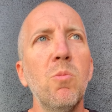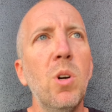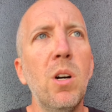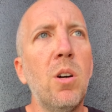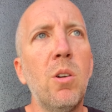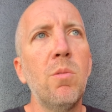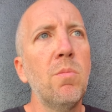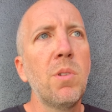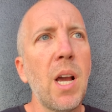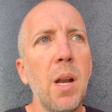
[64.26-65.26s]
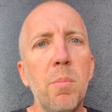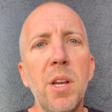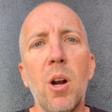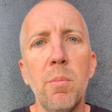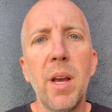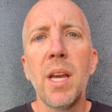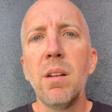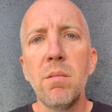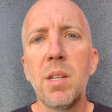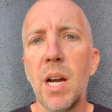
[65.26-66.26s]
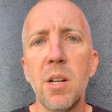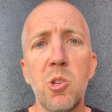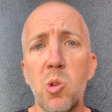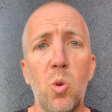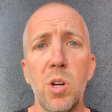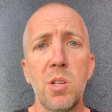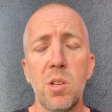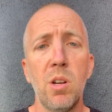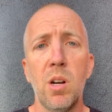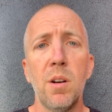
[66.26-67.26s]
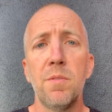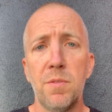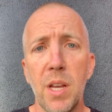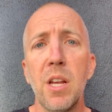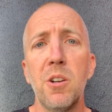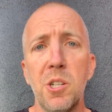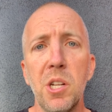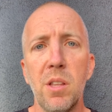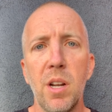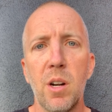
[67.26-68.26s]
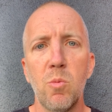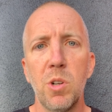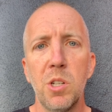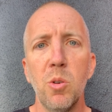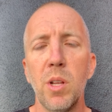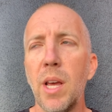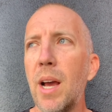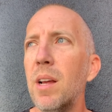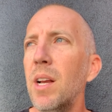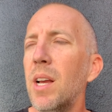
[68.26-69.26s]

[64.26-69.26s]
will kind of be our main kind of source of energy there. We're doing that.